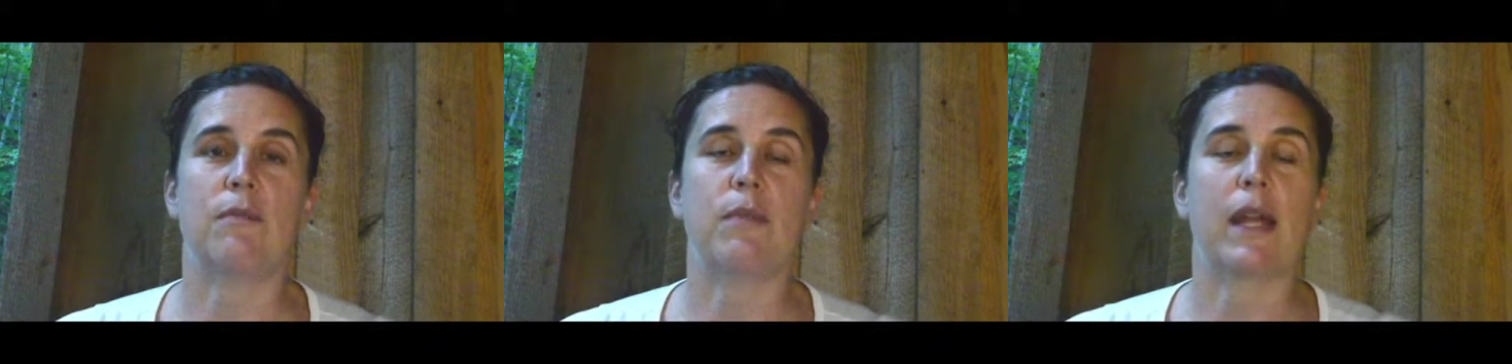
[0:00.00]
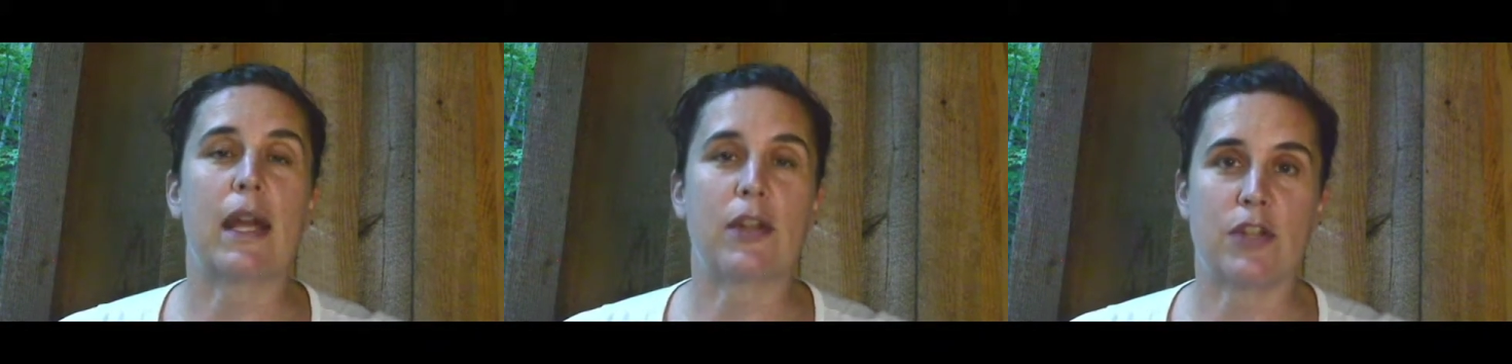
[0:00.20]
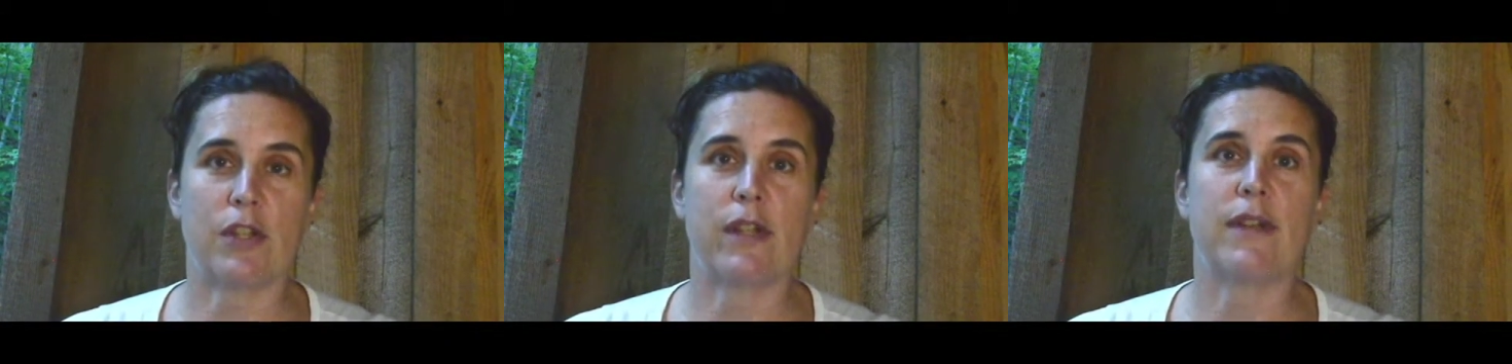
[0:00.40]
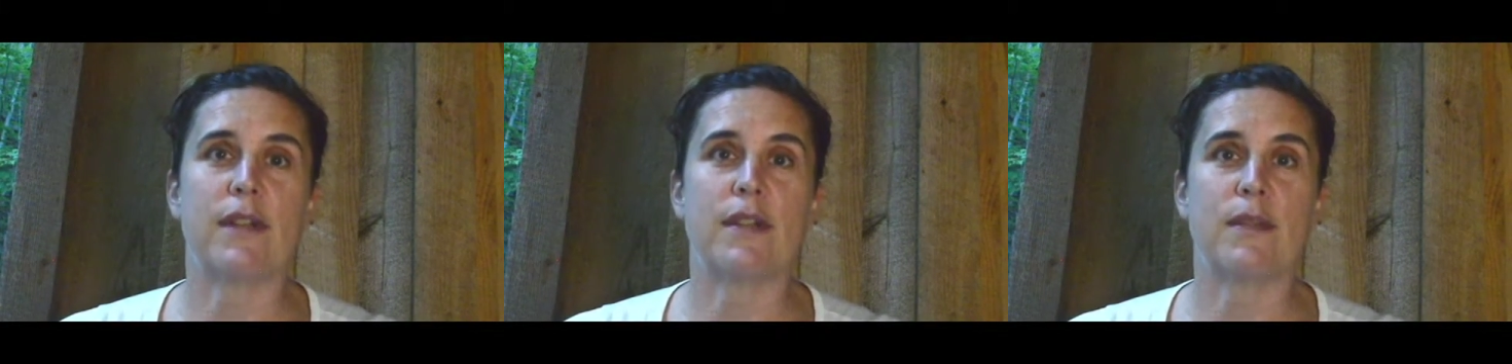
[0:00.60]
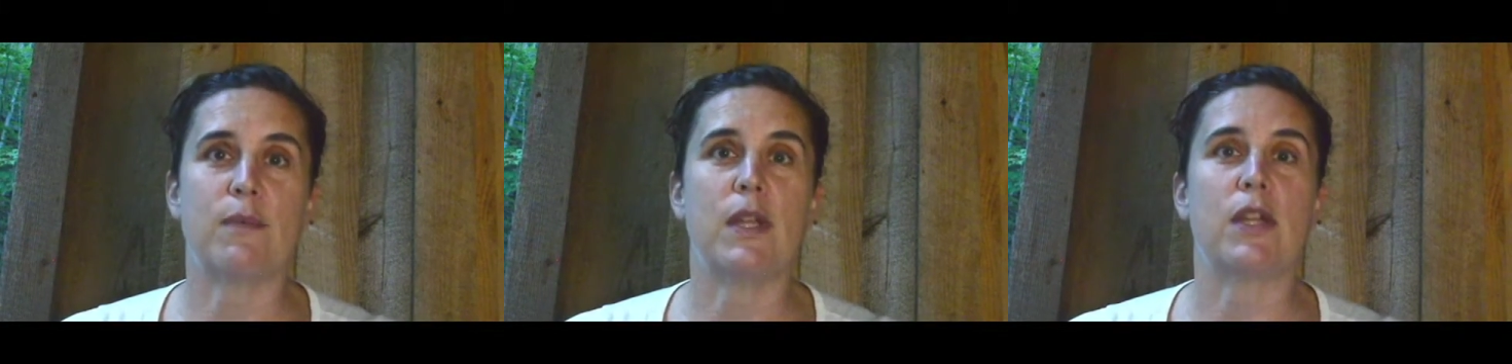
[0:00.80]
but actually
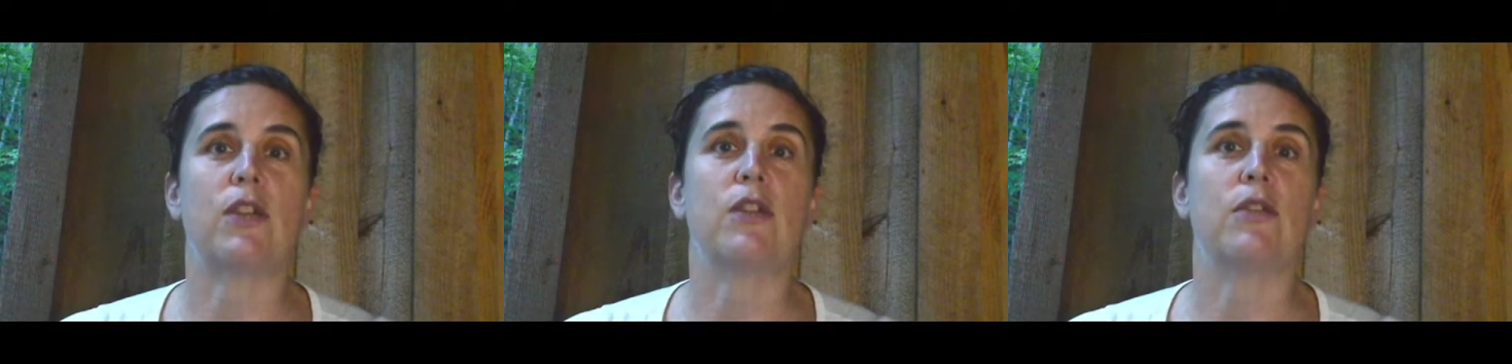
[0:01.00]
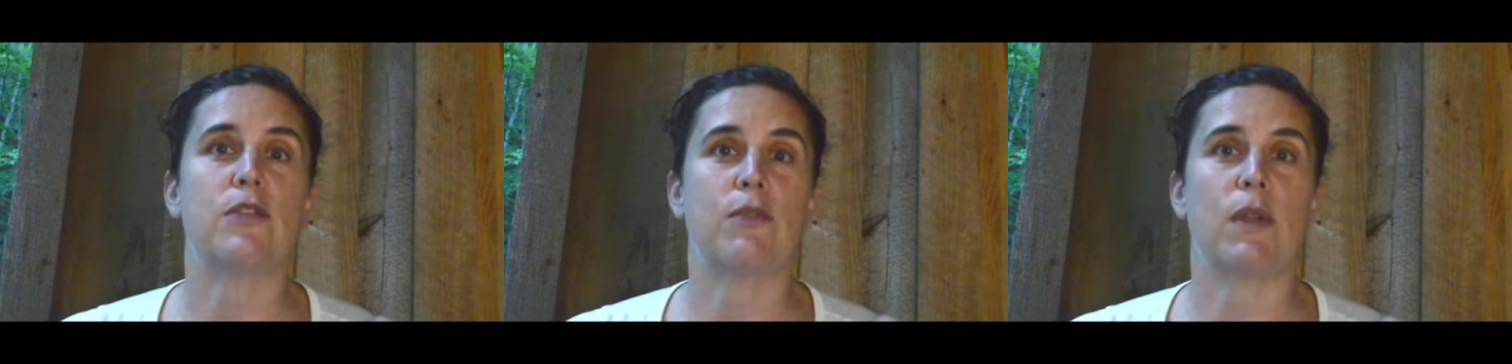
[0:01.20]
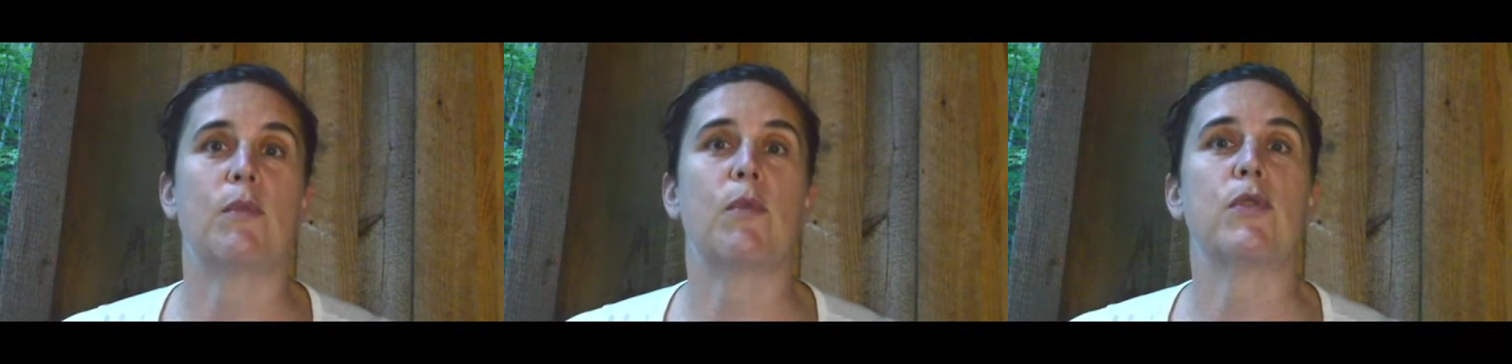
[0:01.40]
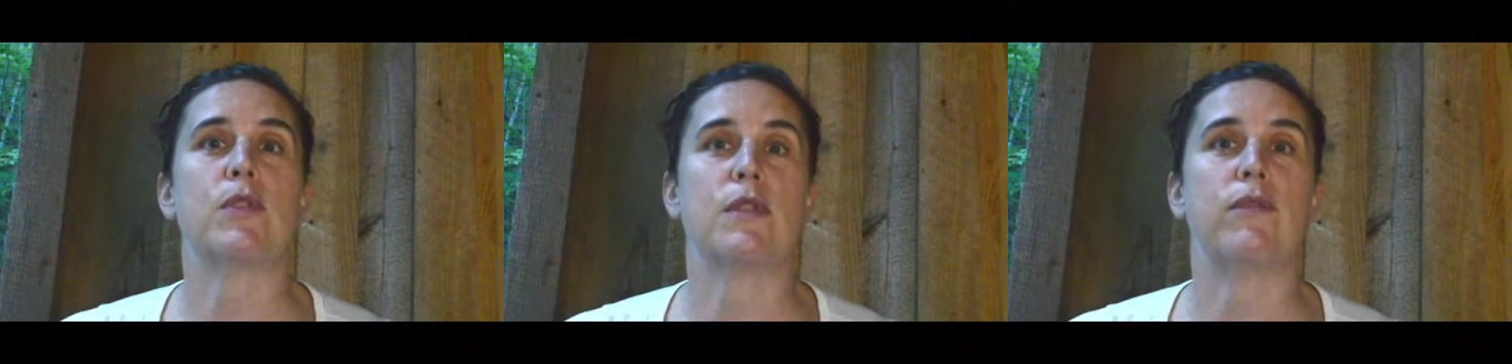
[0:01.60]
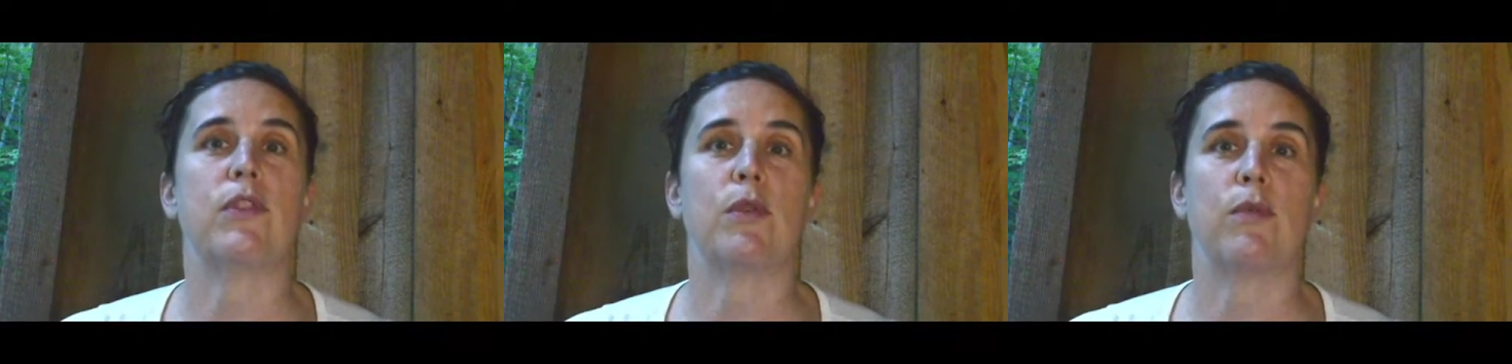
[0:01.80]
this week you're doing most
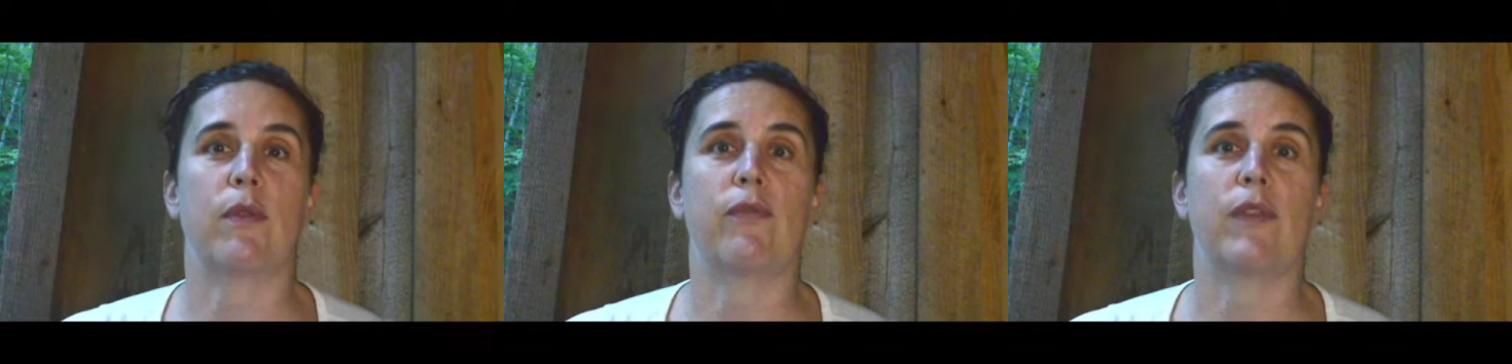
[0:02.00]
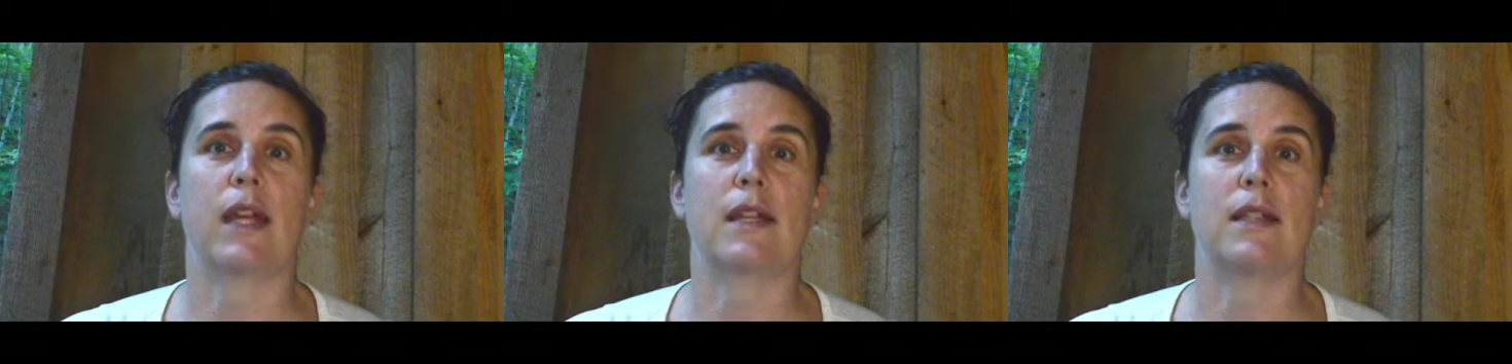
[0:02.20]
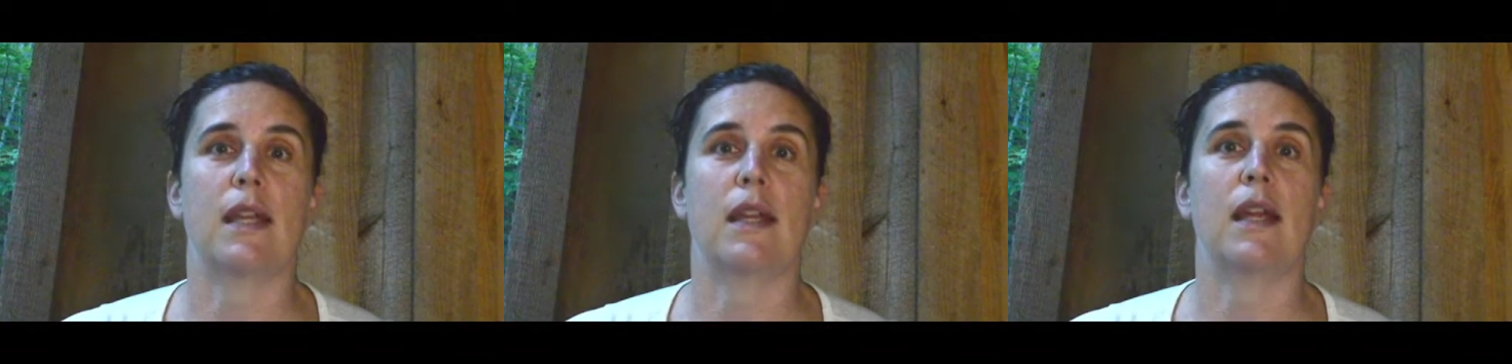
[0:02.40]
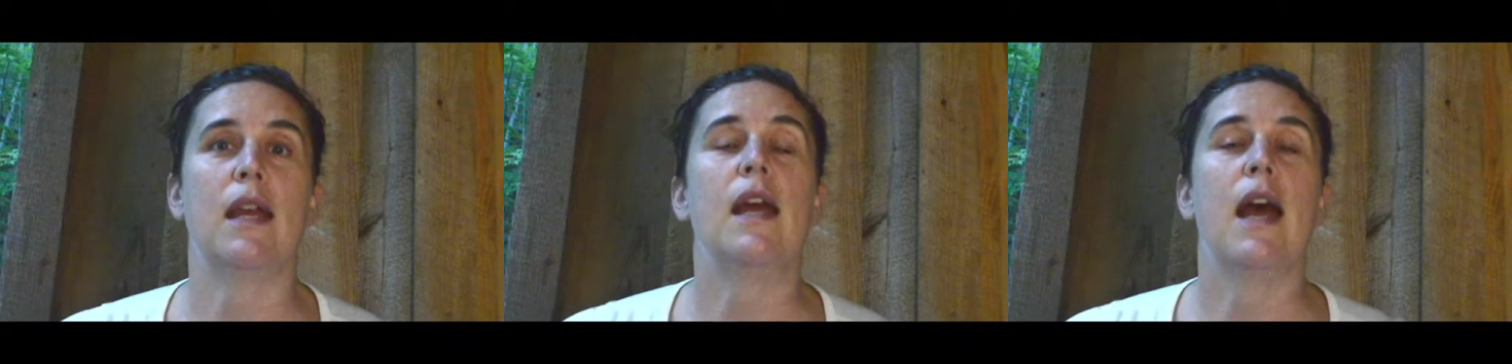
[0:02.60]
of your reflecting